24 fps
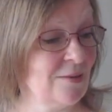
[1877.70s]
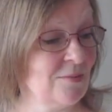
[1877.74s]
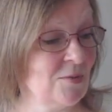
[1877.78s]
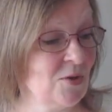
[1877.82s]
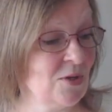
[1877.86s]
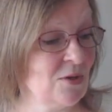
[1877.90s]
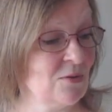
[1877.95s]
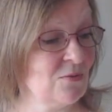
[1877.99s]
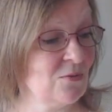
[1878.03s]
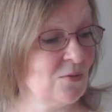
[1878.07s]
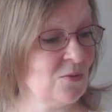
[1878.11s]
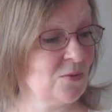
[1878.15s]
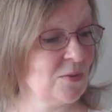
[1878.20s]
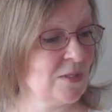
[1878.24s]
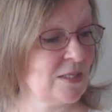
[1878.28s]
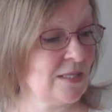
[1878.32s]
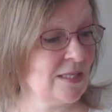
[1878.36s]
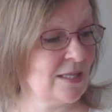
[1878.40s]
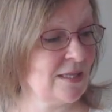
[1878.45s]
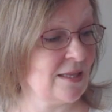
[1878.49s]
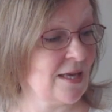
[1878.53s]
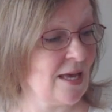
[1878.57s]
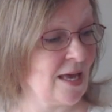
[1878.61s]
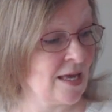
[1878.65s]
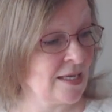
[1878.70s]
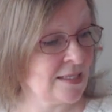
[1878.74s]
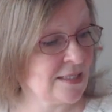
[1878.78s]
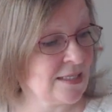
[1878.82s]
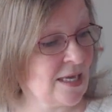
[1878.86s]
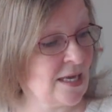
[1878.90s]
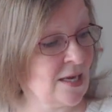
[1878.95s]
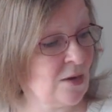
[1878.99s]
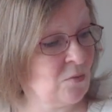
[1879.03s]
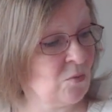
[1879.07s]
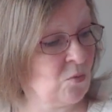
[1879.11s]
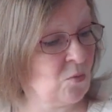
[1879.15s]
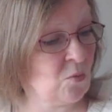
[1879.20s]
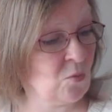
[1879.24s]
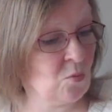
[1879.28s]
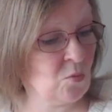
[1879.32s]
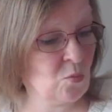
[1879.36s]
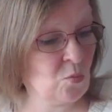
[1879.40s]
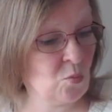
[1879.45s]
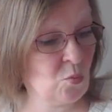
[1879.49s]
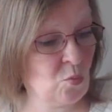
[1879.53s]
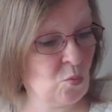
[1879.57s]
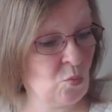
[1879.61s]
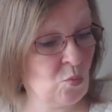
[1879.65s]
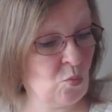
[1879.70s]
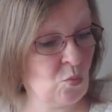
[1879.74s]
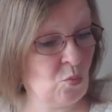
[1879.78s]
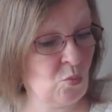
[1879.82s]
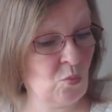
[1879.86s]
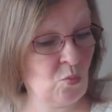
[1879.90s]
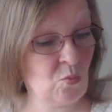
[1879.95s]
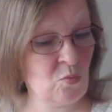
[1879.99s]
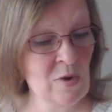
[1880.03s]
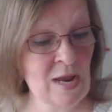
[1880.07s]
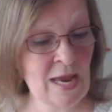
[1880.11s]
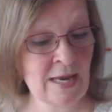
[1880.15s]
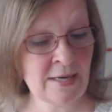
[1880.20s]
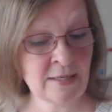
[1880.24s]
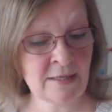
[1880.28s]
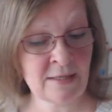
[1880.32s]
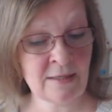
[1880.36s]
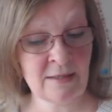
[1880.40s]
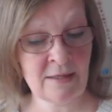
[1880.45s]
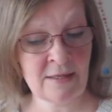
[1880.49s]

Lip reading: I'm looking forward to that. And when